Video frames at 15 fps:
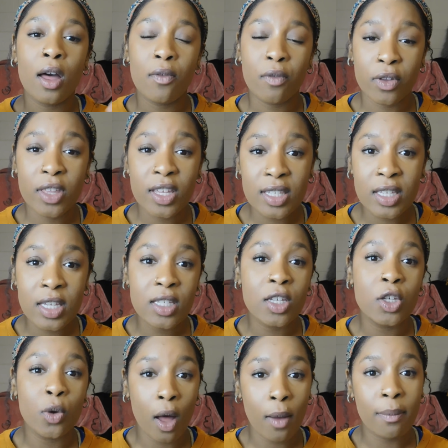for this season
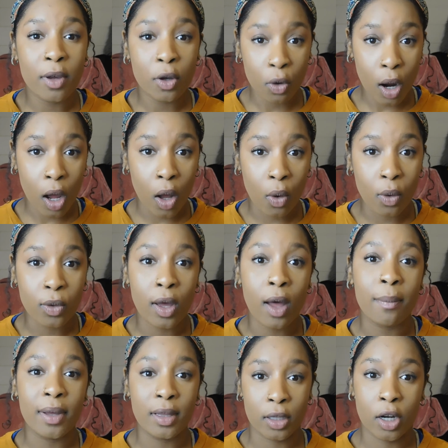you helped me grow, you
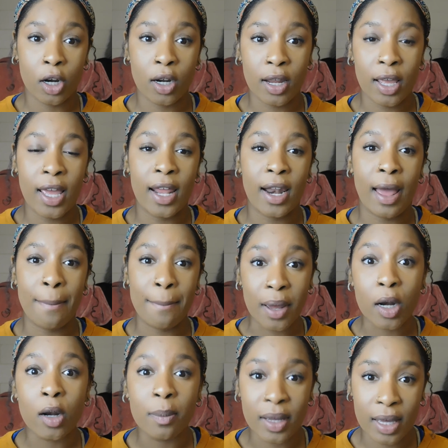helped me learn, and I'm
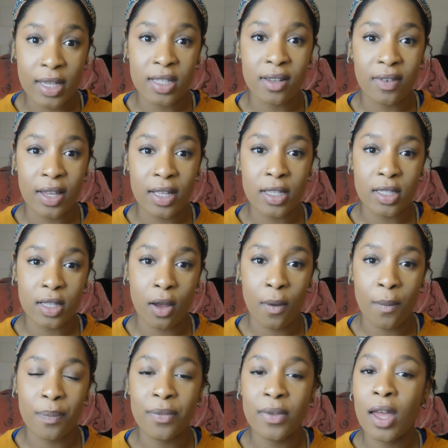better because of it. So
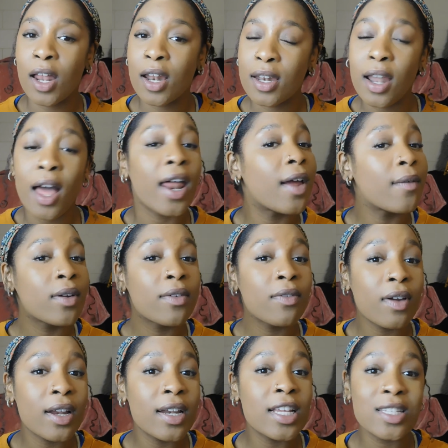not every
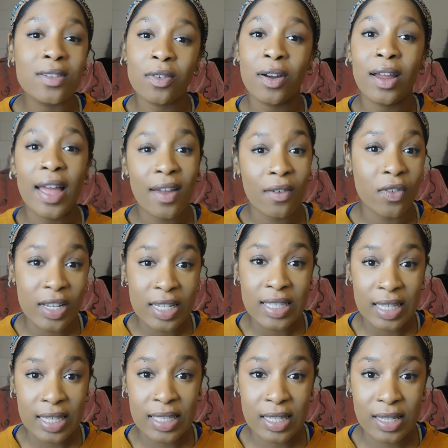friend is for every
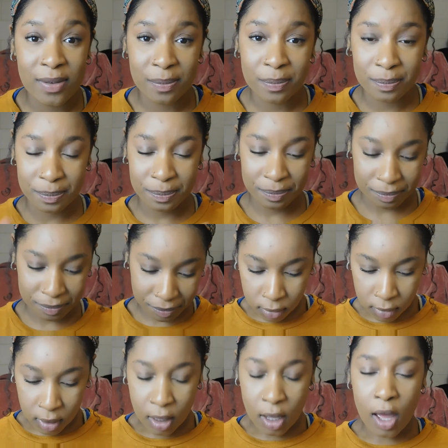season.
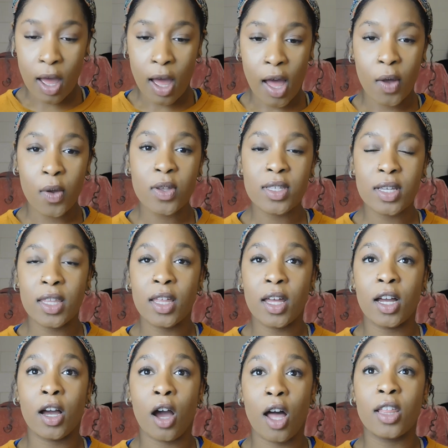I would say
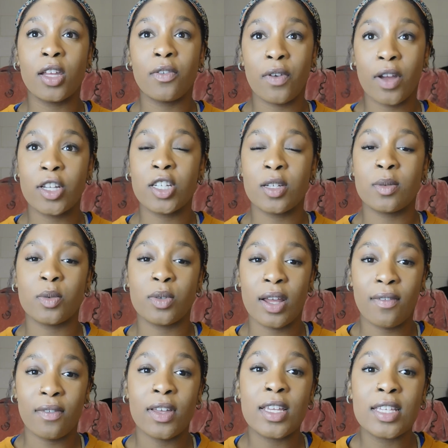that godly friendships were
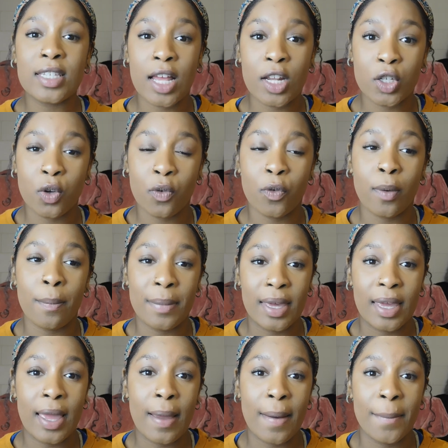definitely essential for
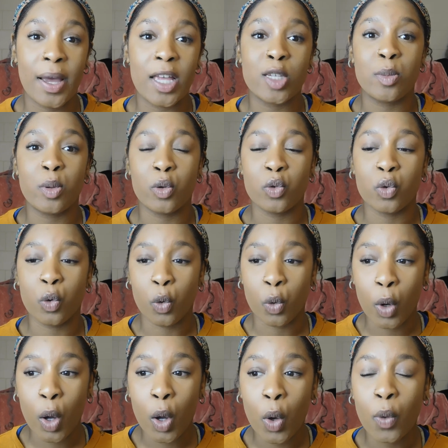me and my spiritual
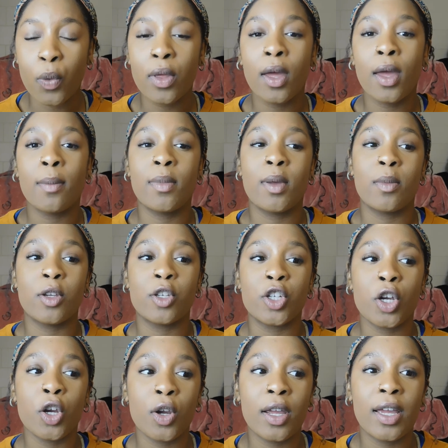growth, me
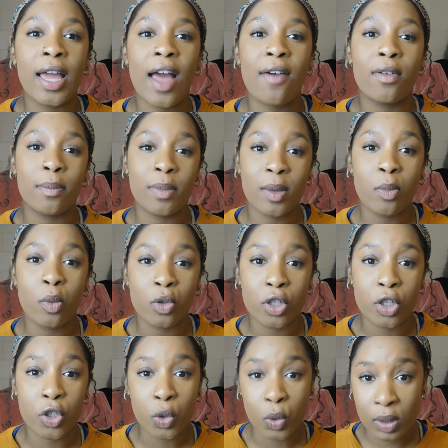maturing, having people to
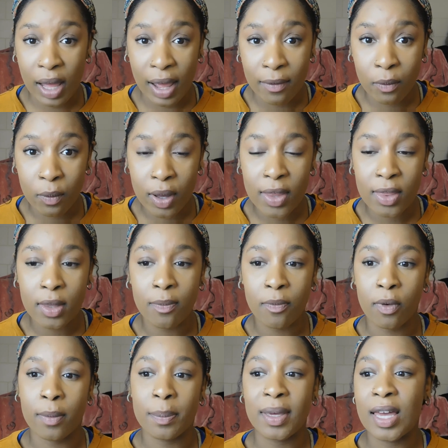do life with.
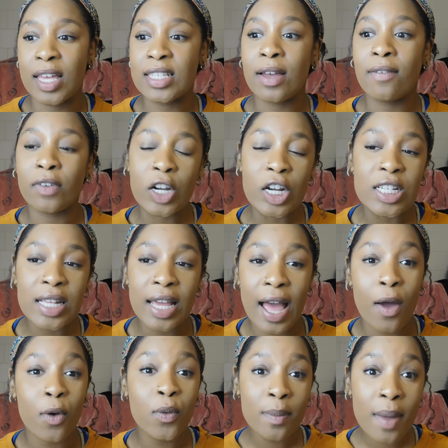Because at first, like,
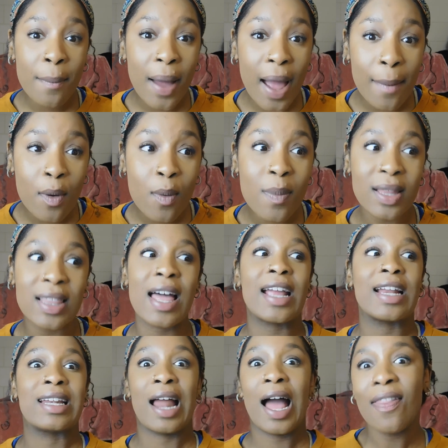I read my Bible, but
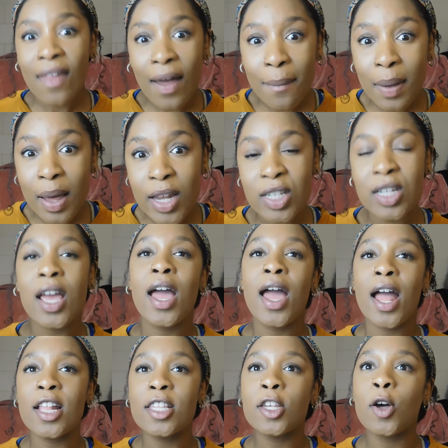like not that much.
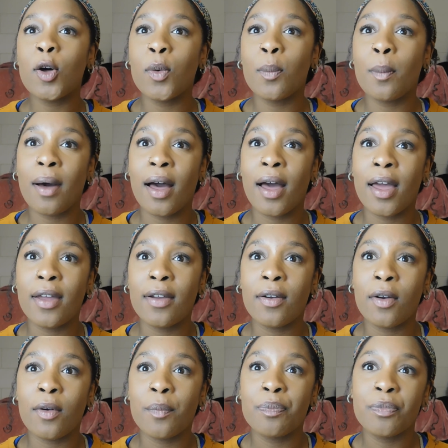And so my,
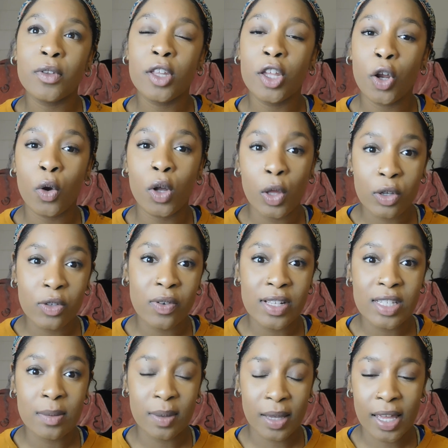you know, close
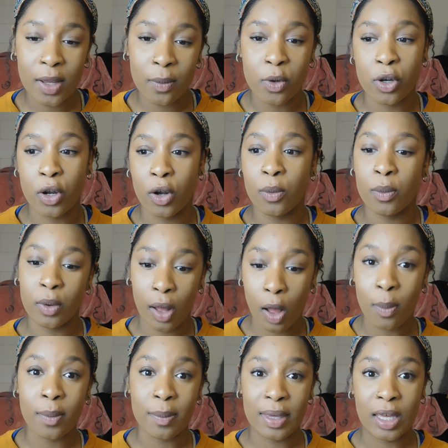friends in the beginning were
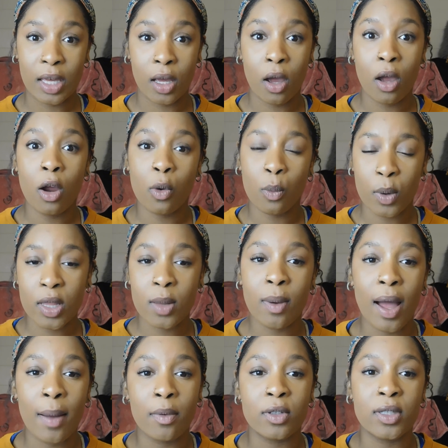helping me read the
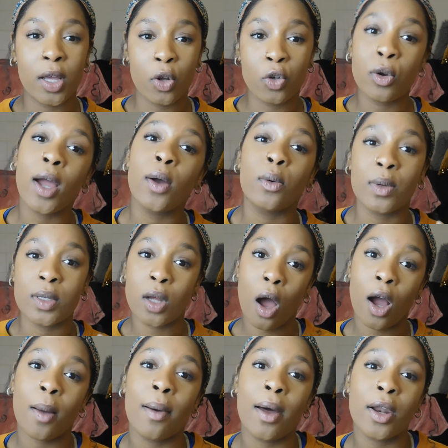Bible, stay on track. We would
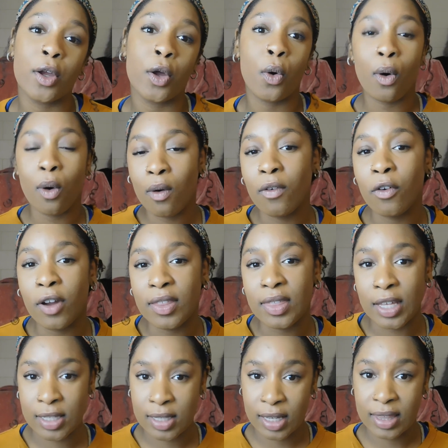talk about it, go over it,
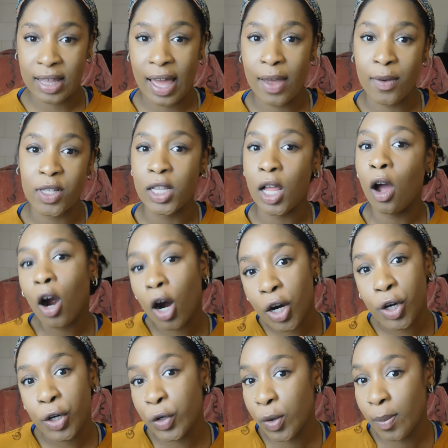things like that. It was a lot
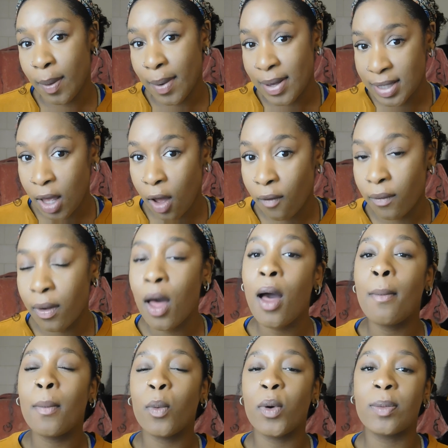harder to do by myself.
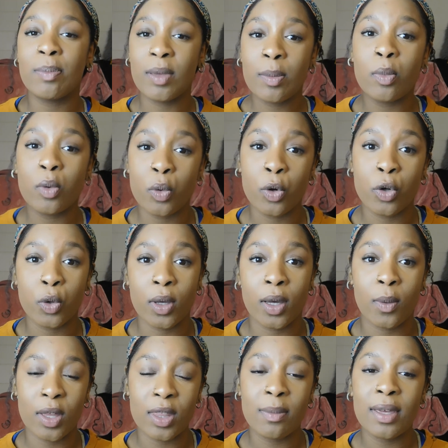With people who were doing
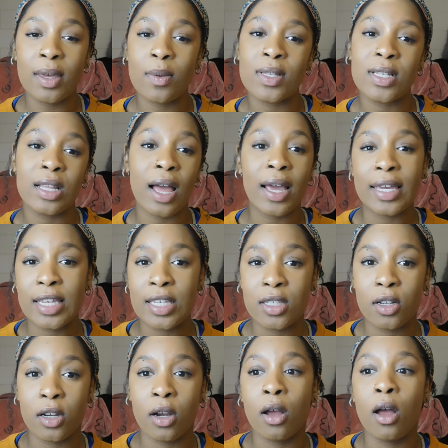it with me, it was a lot
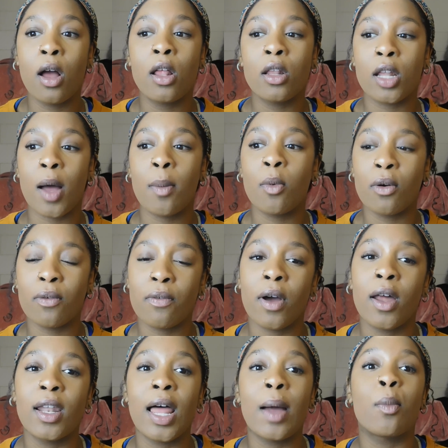easier, a lot more
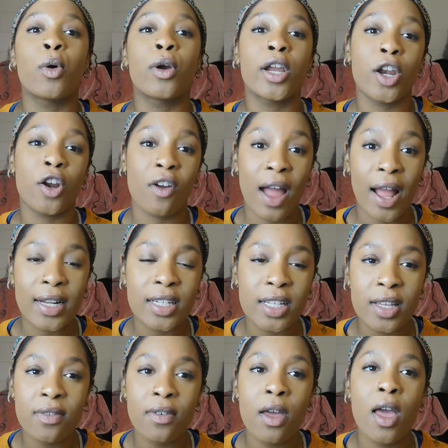fun, a lot more
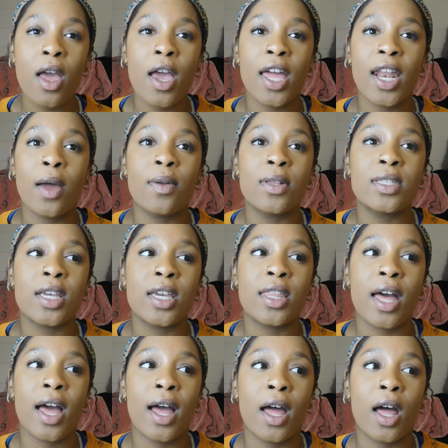interactive. And I would say
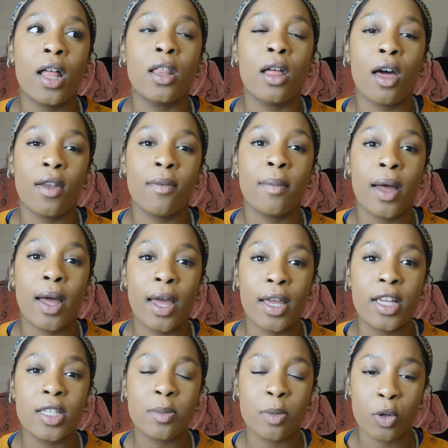that a lot of
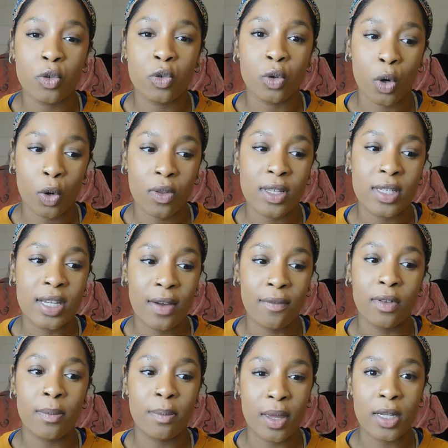my spiritual growth has
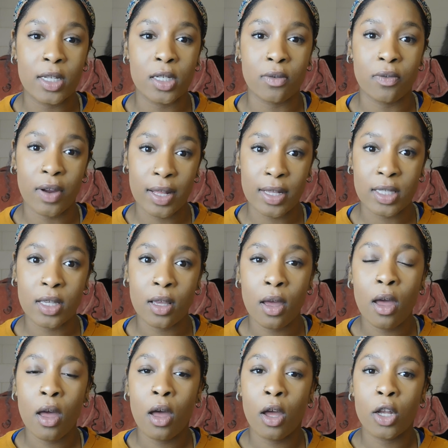definitely been to friends
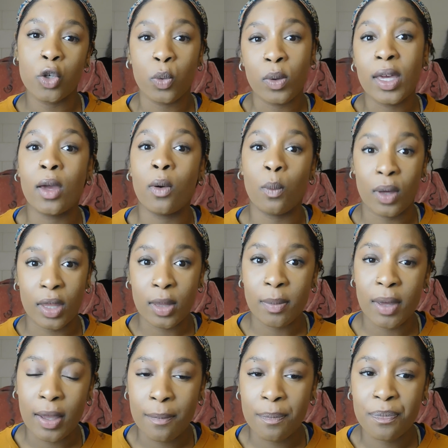doing it with
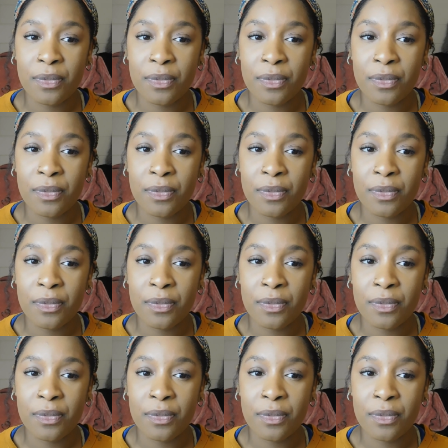me.